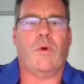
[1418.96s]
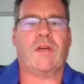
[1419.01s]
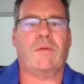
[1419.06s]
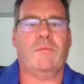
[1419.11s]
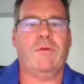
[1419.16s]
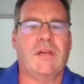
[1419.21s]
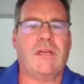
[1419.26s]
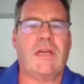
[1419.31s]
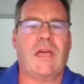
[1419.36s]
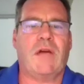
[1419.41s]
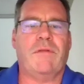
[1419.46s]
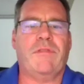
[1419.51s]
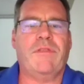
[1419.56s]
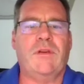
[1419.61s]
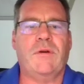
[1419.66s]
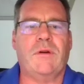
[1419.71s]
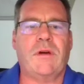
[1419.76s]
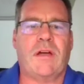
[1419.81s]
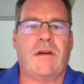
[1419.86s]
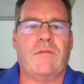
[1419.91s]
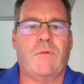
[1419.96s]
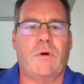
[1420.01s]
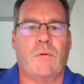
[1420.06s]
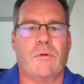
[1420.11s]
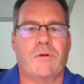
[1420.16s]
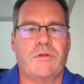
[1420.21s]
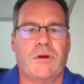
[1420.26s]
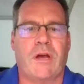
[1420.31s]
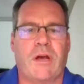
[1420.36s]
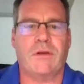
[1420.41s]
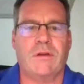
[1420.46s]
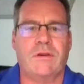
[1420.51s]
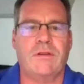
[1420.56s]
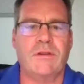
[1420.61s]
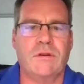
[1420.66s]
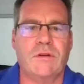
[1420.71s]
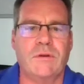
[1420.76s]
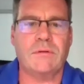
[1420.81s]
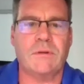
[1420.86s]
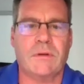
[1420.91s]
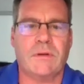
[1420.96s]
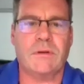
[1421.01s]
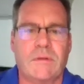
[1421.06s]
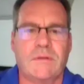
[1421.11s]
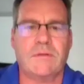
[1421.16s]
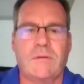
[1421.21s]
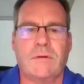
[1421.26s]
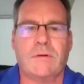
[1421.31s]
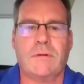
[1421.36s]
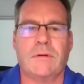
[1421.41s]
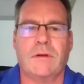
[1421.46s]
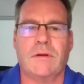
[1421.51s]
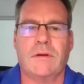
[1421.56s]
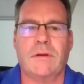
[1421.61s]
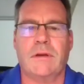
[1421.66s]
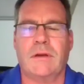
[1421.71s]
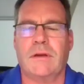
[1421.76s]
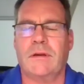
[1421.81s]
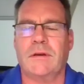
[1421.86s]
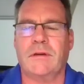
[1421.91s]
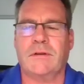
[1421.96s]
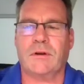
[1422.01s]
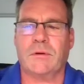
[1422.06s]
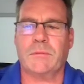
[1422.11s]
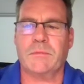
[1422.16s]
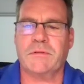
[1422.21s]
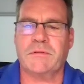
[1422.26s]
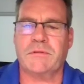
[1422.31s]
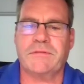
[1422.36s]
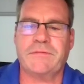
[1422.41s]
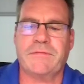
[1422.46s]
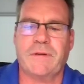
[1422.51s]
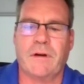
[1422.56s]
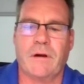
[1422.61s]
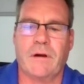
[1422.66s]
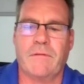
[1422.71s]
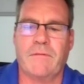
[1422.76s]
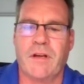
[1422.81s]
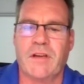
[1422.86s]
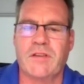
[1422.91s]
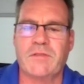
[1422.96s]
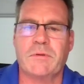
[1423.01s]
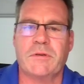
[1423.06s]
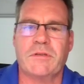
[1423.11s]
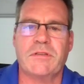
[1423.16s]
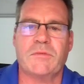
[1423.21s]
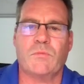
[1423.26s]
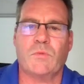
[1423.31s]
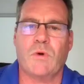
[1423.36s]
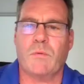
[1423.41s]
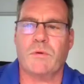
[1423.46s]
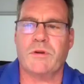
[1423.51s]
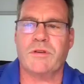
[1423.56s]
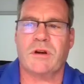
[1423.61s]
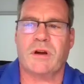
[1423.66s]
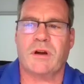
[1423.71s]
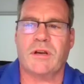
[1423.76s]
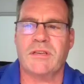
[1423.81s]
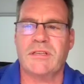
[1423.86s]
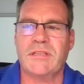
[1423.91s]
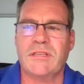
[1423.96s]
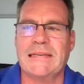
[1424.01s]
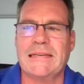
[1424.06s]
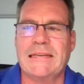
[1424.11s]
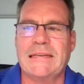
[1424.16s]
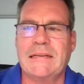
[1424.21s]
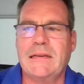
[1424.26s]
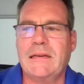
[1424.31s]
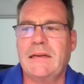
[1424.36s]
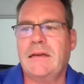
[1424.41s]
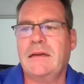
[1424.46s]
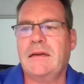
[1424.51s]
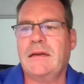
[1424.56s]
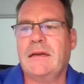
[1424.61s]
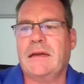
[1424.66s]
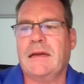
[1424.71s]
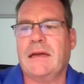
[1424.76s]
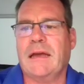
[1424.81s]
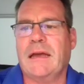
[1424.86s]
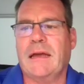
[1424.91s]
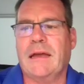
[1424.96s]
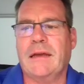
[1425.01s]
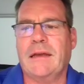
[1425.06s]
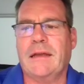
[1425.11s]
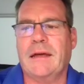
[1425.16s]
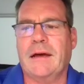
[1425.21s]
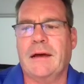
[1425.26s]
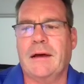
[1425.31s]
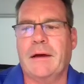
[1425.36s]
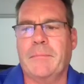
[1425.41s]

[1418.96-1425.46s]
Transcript: communicate with you kind of what we're trying to do in terms of our investments and what we're starting to see. And